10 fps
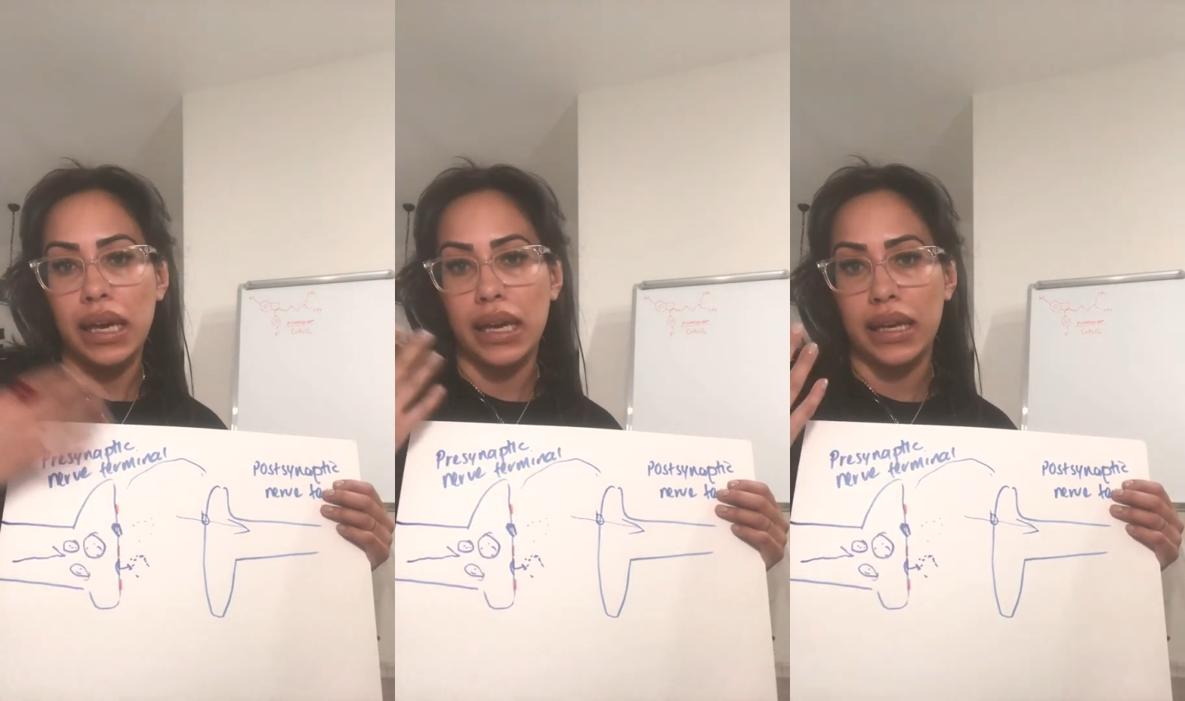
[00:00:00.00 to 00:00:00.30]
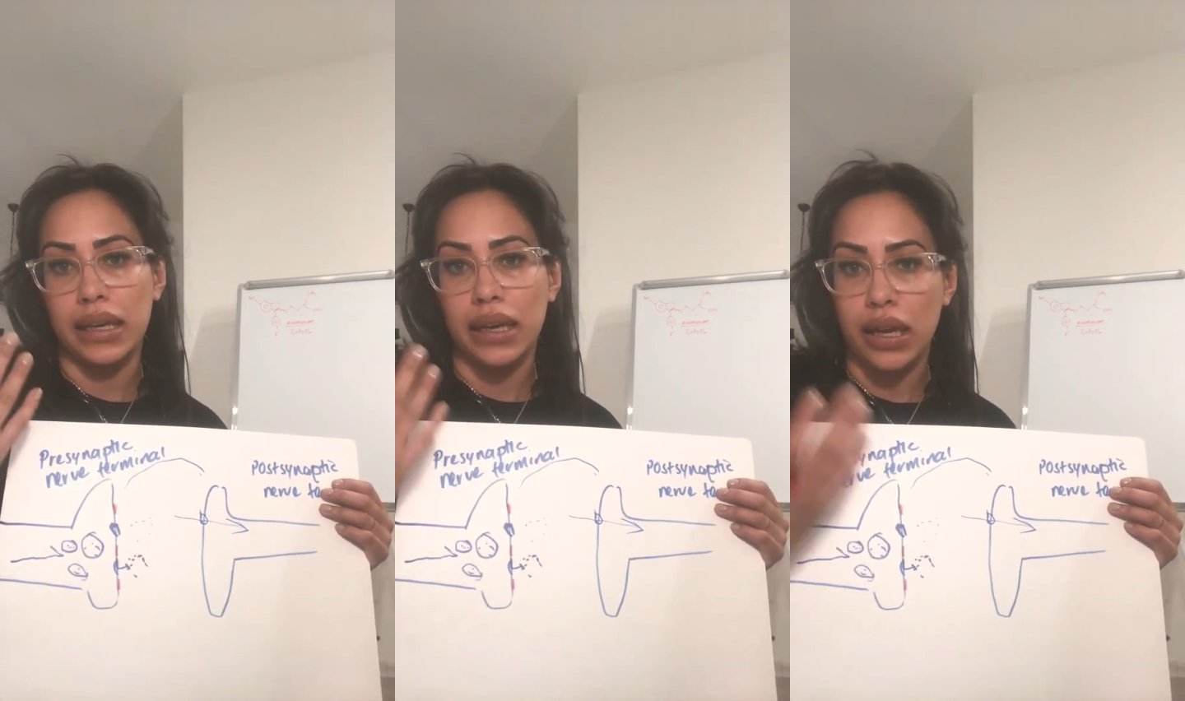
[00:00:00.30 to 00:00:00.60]

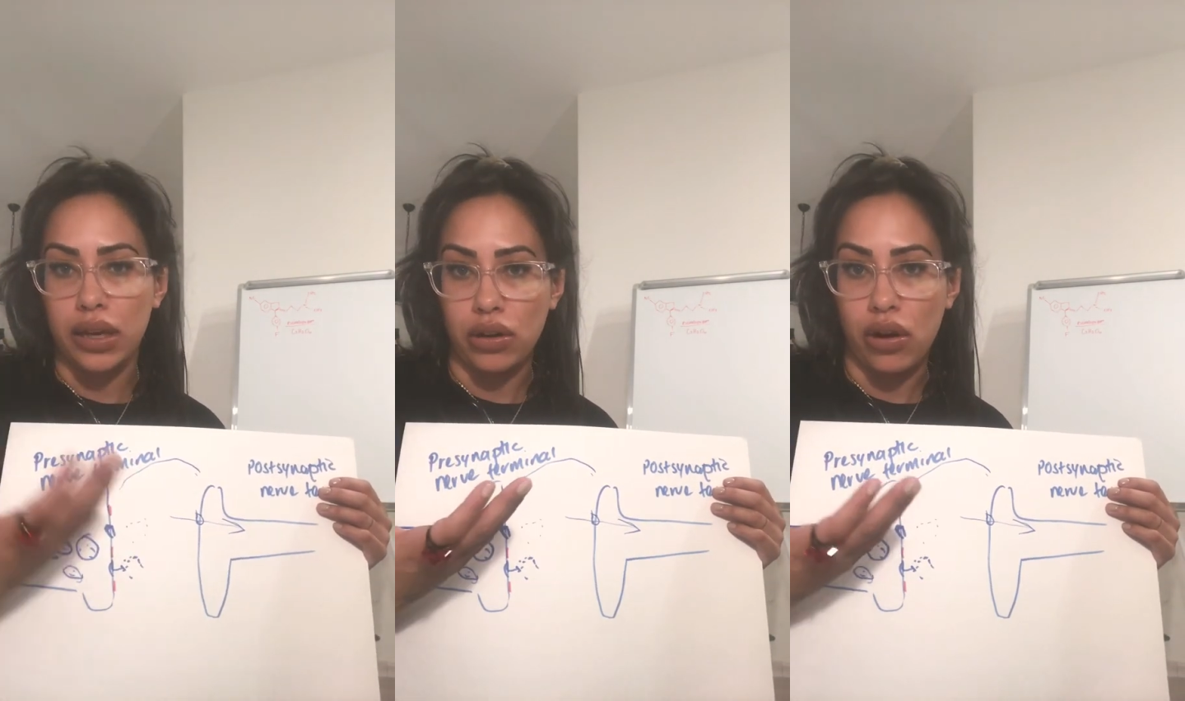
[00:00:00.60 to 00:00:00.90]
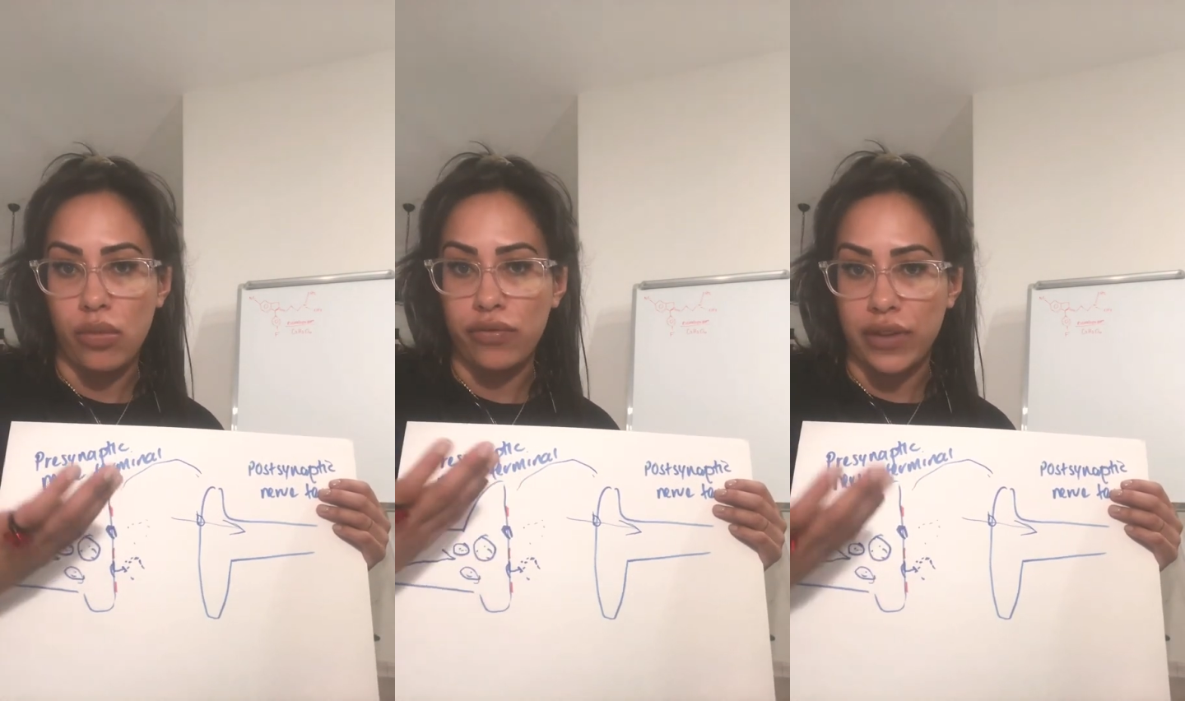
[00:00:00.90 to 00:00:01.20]
in a
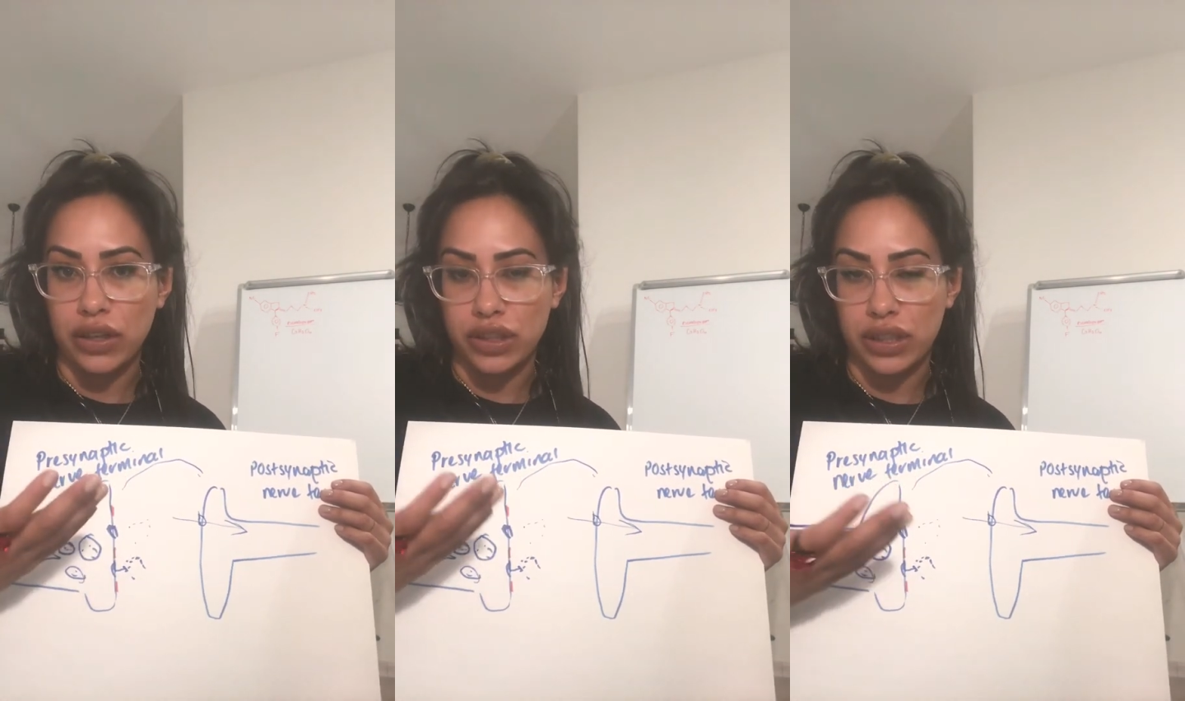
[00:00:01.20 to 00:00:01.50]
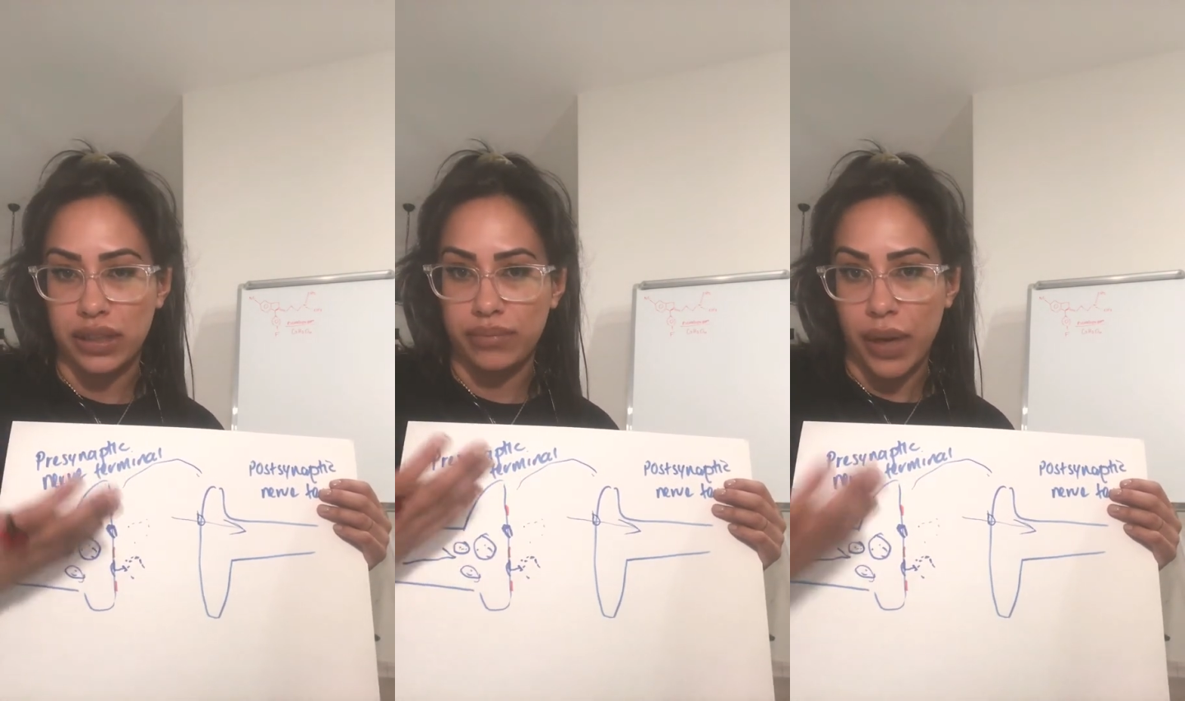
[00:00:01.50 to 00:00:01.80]
normal
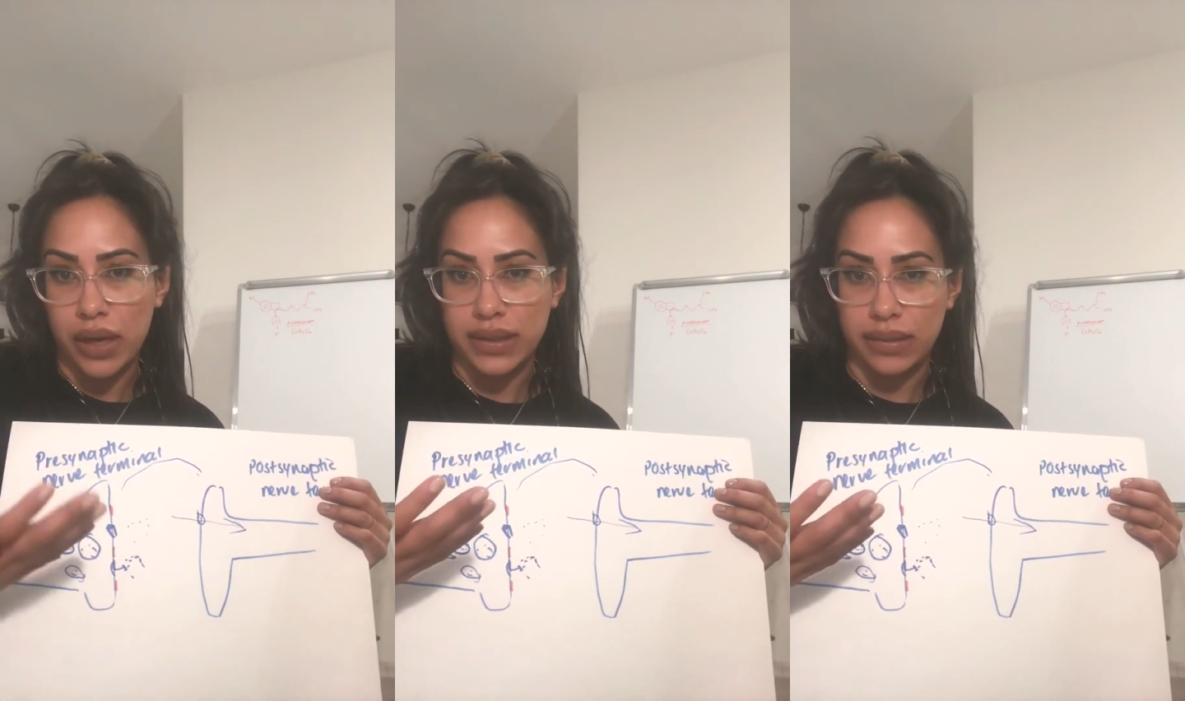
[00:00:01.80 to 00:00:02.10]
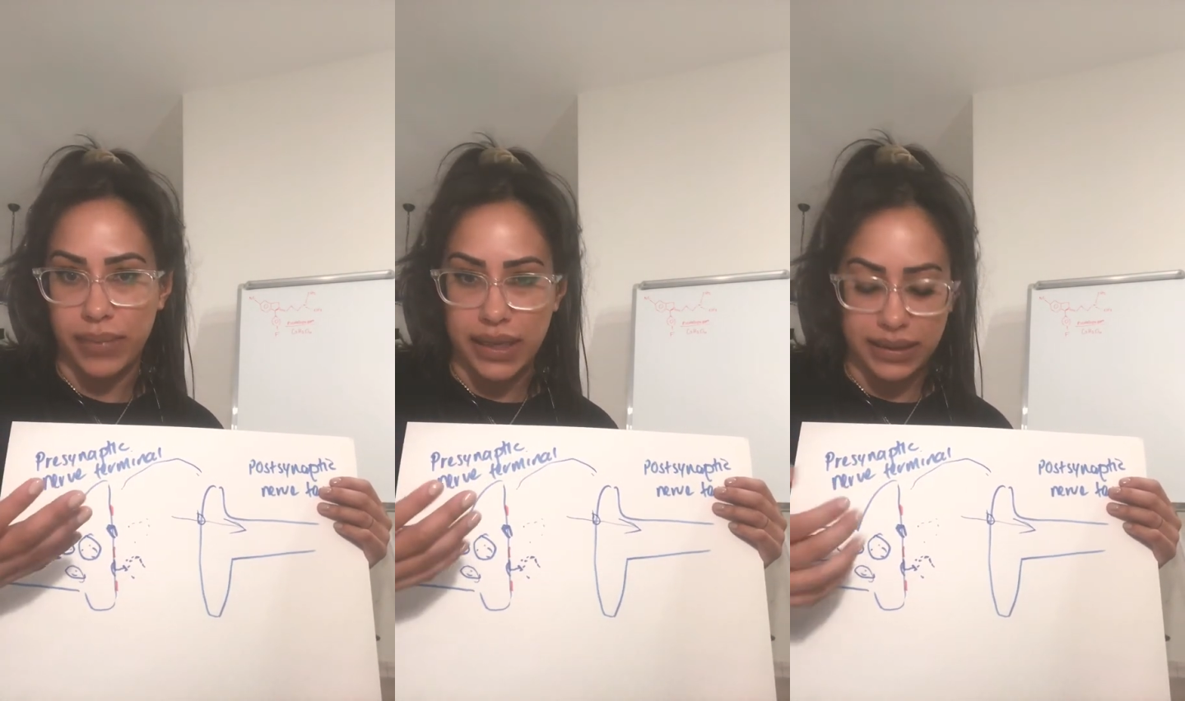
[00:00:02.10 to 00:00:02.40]
functioning
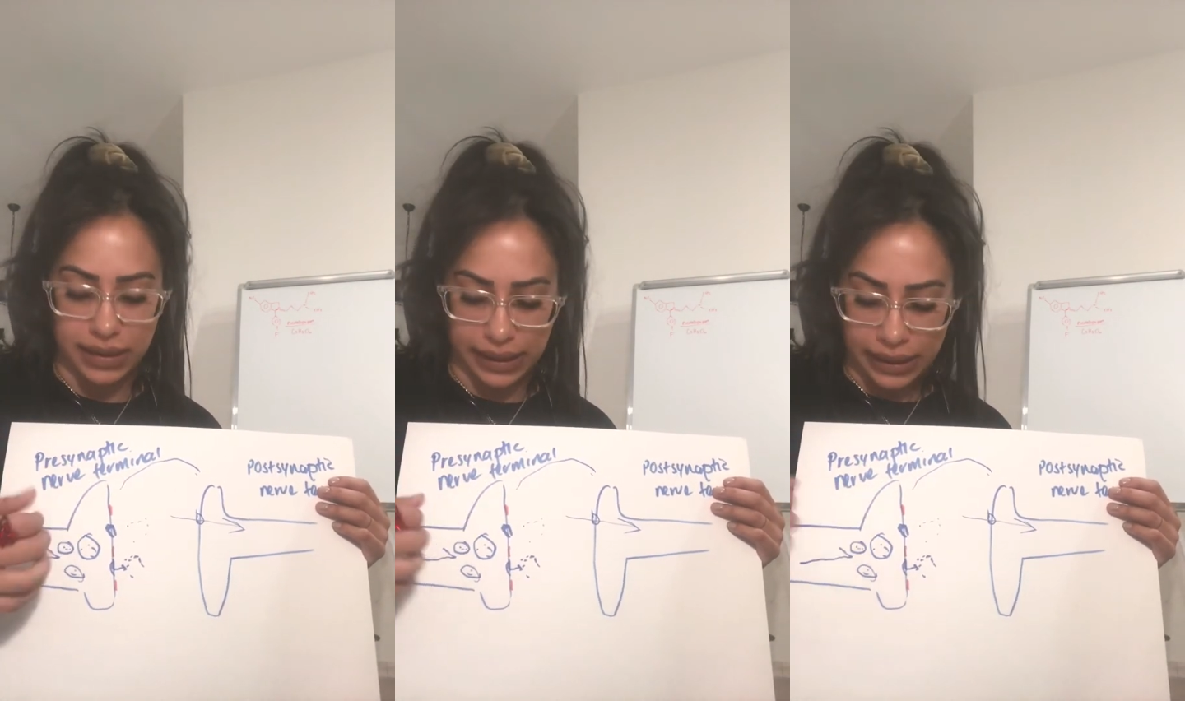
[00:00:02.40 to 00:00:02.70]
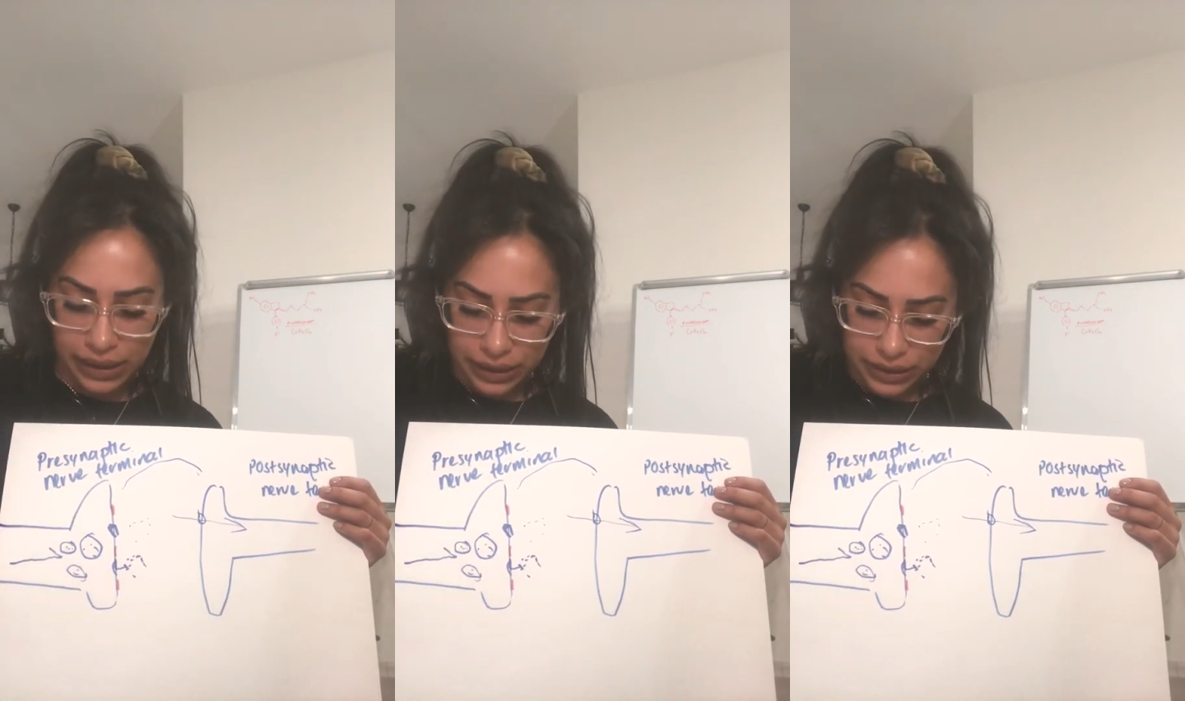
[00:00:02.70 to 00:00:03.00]
person, basically.